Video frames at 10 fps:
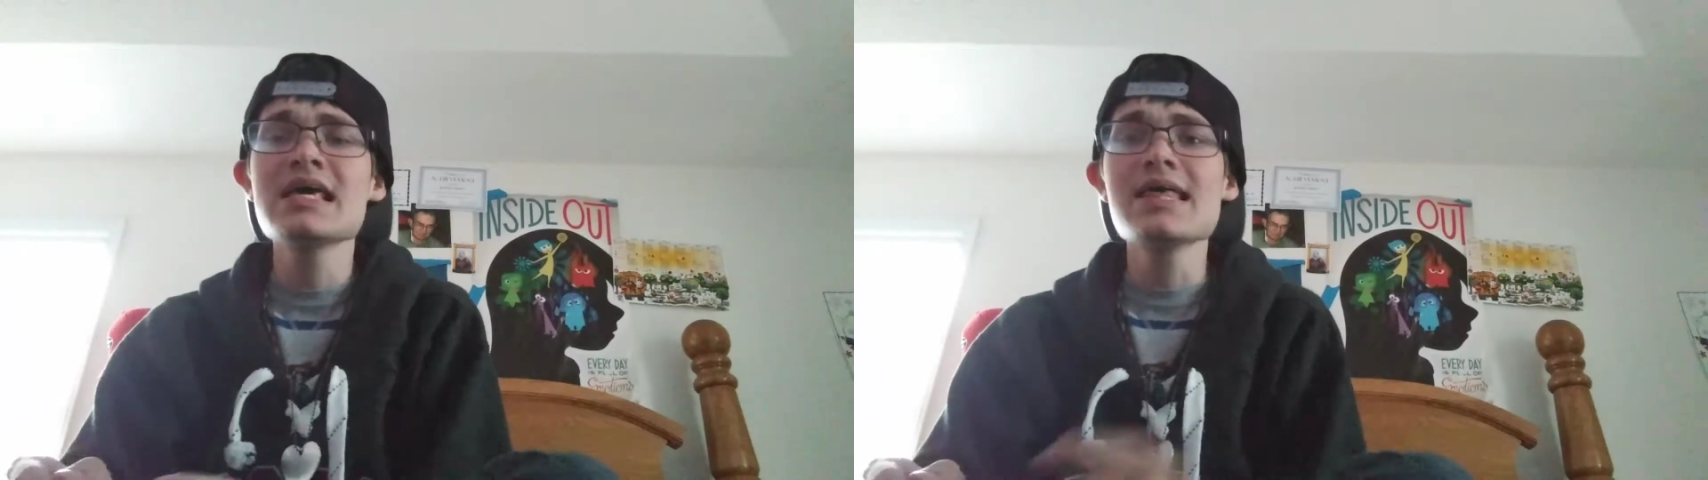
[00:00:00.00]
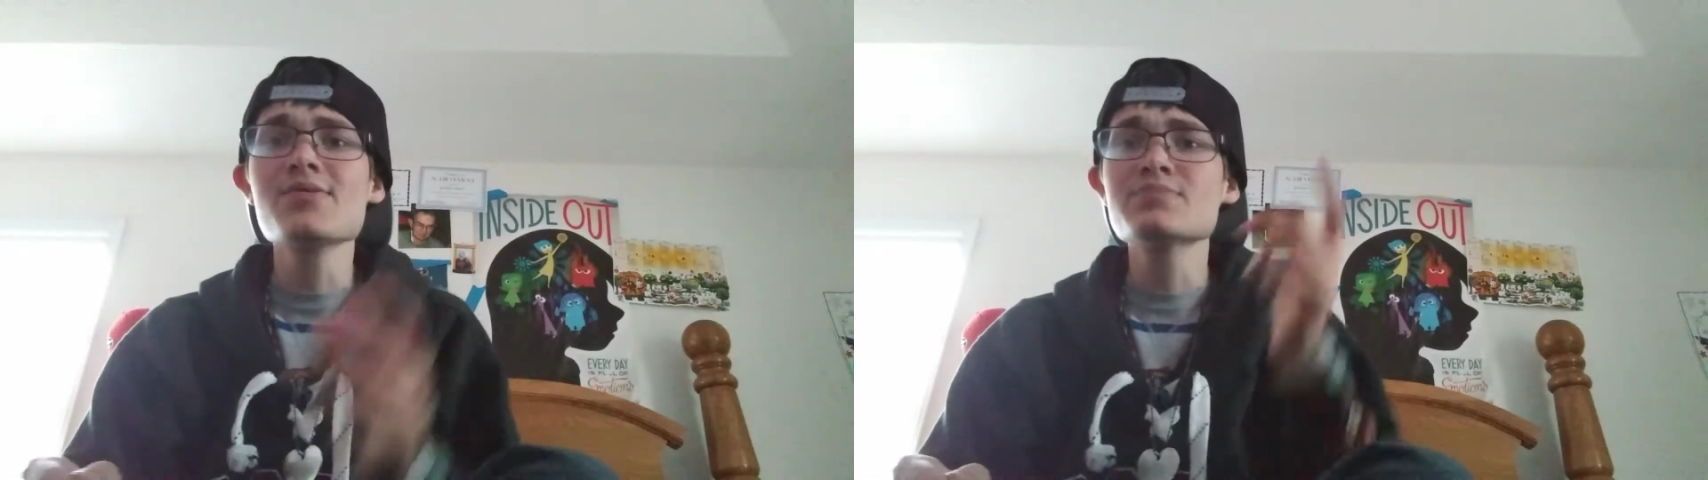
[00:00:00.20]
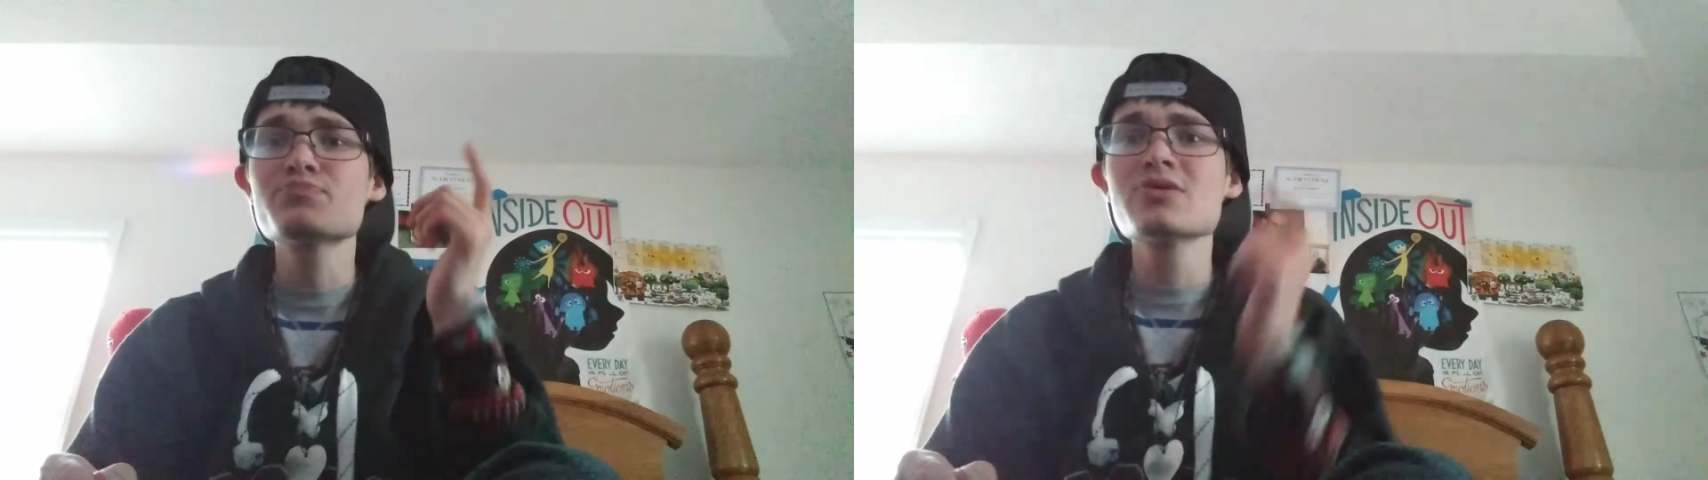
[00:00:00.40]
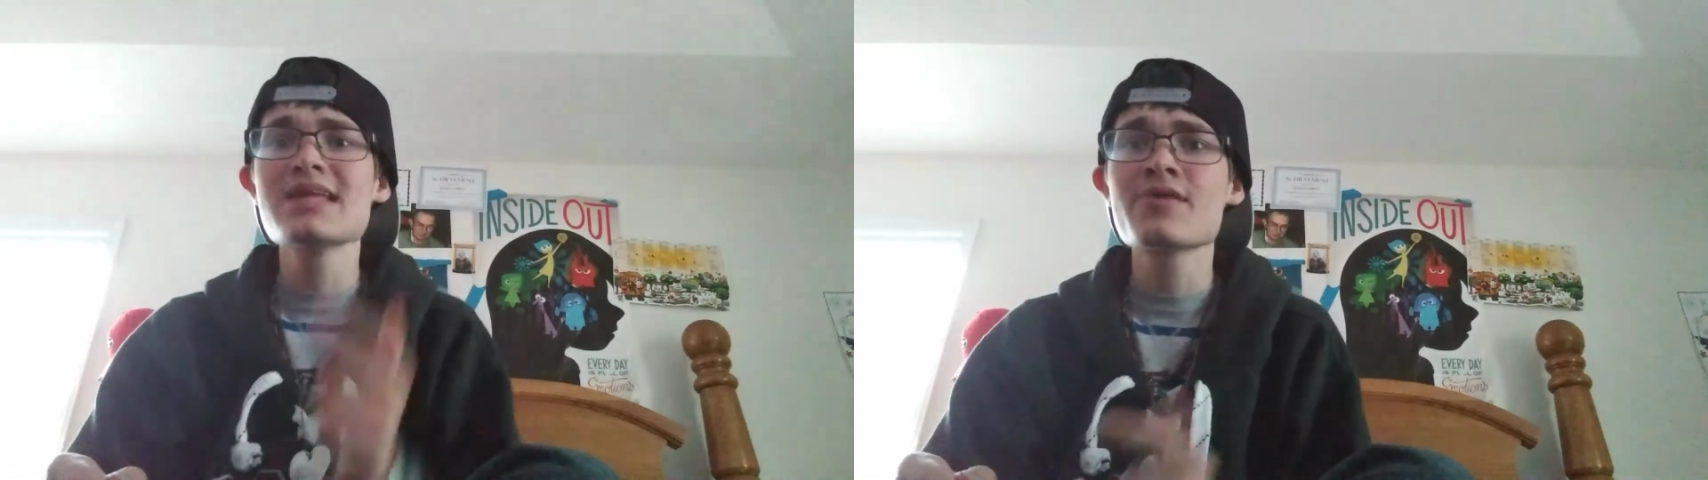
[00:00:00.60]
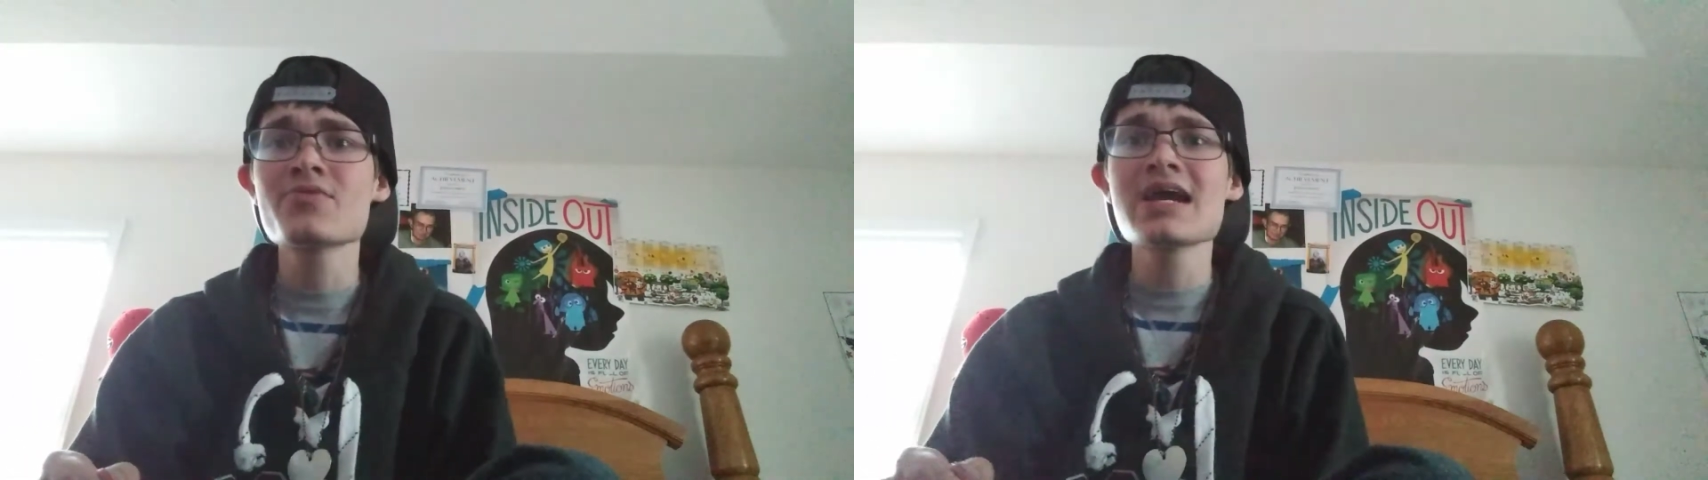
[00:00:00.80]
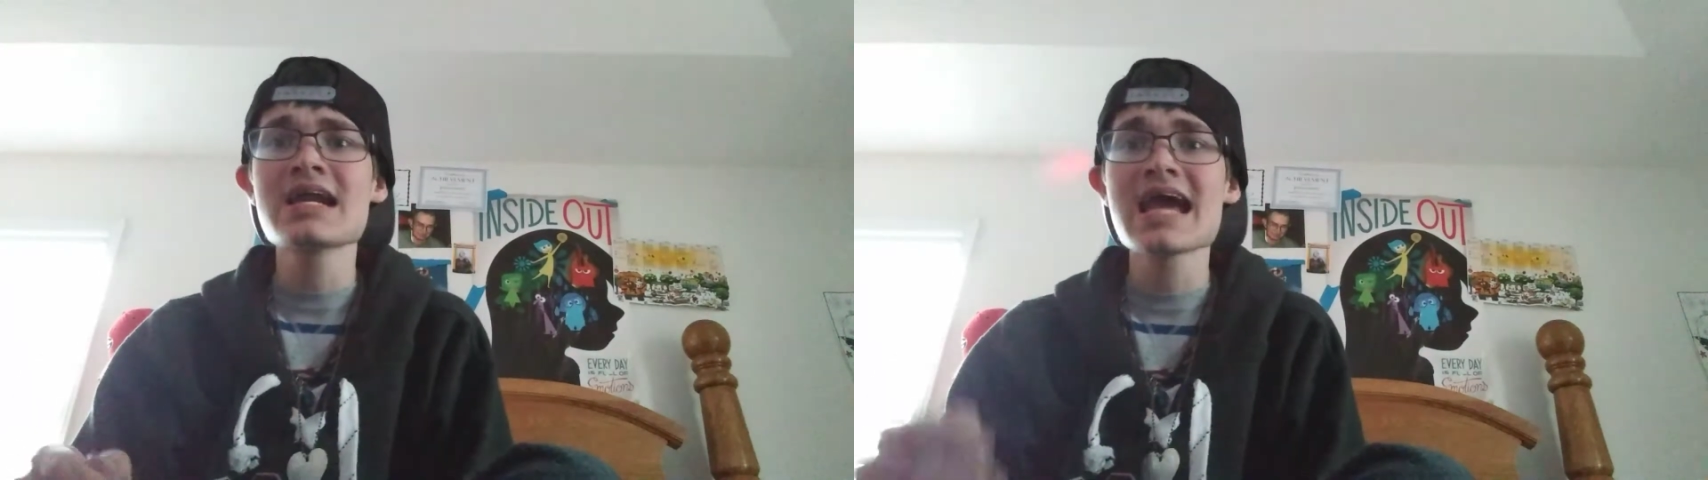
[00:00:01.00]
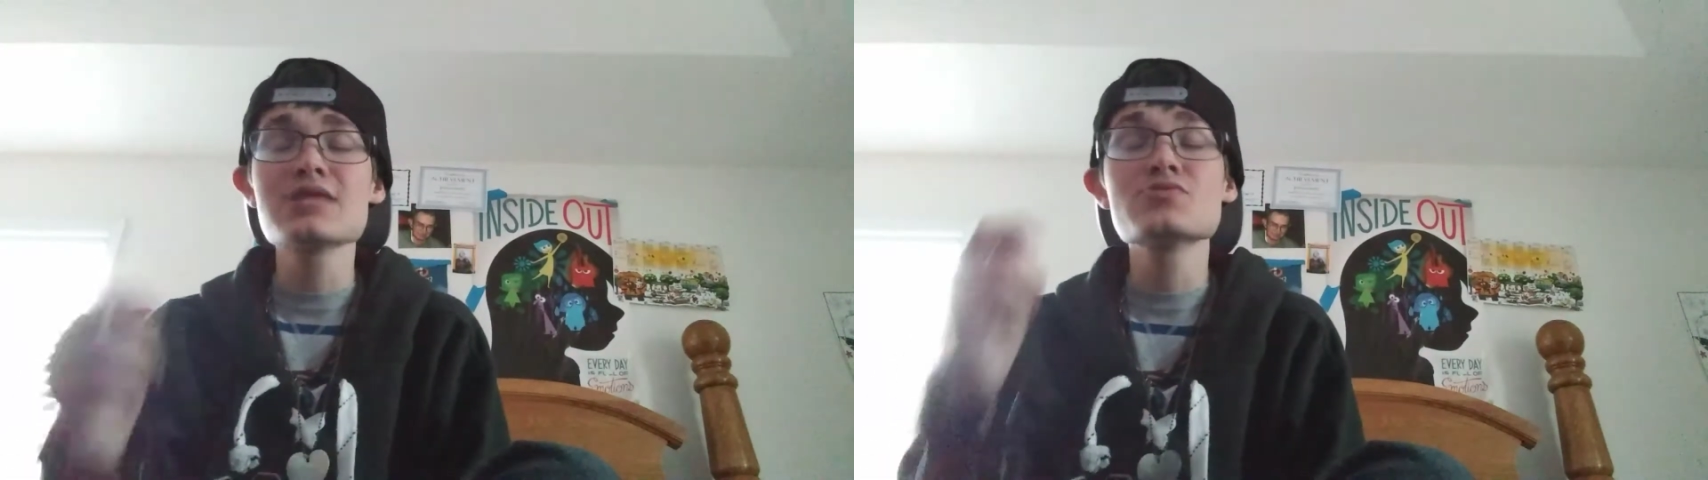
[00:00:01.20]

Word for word: It was pouring down rain. I had